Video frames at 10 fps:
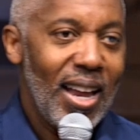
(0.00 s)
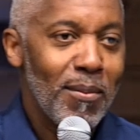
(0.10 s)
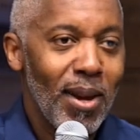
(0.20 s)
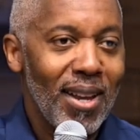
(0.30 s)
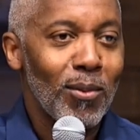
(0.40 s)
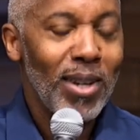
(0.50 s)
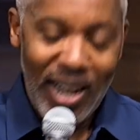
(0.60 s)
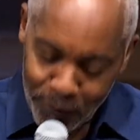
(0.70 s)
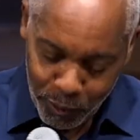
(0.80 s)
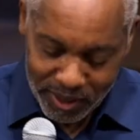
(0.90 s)
Man, when
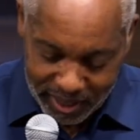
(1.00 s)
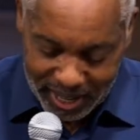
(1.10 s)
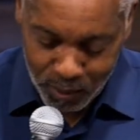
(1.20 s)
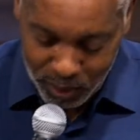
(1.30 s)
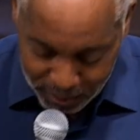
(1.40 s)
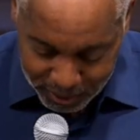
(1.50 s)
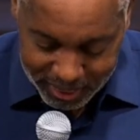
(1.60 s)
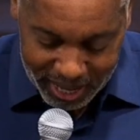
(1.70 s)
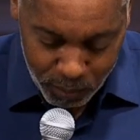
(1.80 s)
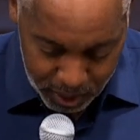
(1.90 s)
everything
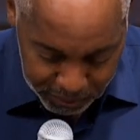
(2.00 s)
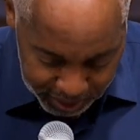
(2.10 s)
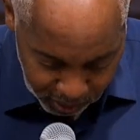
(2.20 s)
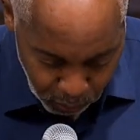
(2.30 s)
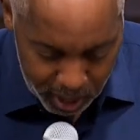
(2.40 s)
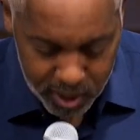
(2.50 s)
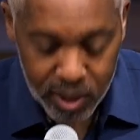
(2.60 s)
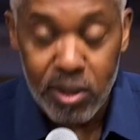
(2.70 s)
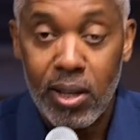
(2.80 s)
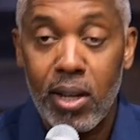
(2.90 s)
around
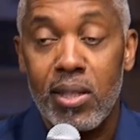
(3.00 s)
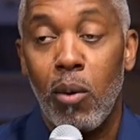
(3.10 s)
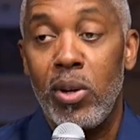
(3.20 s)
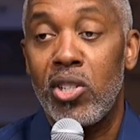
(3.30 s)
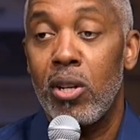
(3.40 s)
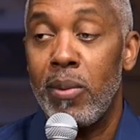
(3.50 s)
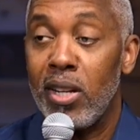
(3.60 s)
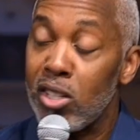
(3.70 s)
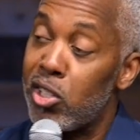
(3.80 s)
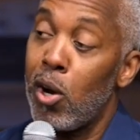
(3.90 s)
us says that we should be
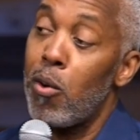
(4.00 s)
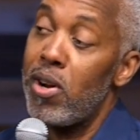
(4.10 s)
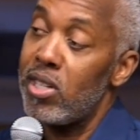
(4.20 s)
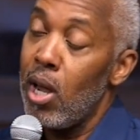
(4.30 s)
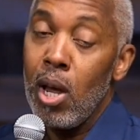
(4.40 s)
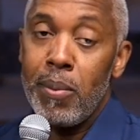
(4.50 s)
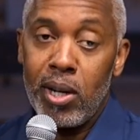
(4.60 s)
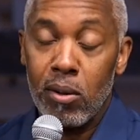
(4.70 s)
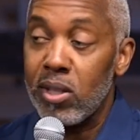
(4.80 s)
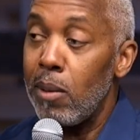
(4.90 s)
discouraged,
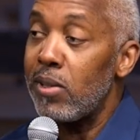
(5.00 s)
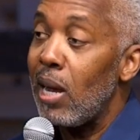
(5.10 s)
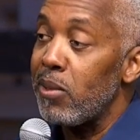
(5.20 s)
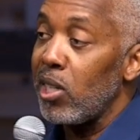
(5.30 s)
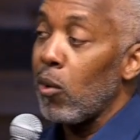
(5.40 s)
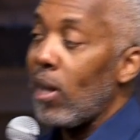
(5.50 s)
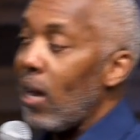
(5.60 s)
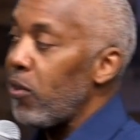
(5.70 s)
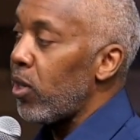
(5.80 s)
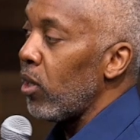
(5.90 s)
because sometimes in your
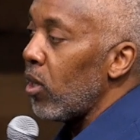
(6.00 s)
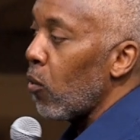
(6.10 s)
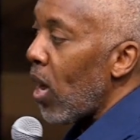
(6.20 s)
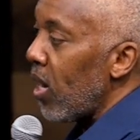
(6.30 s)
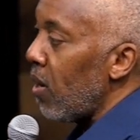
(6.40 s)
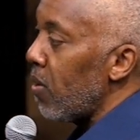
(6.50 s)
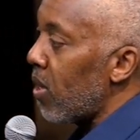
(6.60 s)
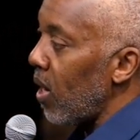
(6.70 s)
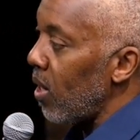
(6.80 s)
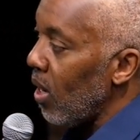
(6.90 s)
life you can look around at
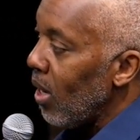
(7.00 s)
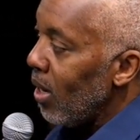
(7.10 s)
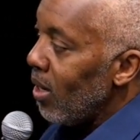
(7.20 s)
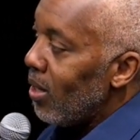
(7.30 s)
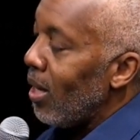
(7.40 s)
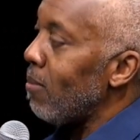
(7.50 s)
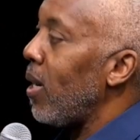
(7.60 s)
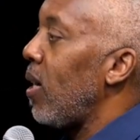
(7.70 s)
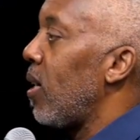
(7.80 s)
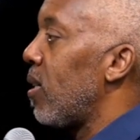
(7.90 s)
everything and like,
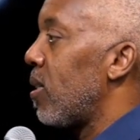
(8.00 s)
man,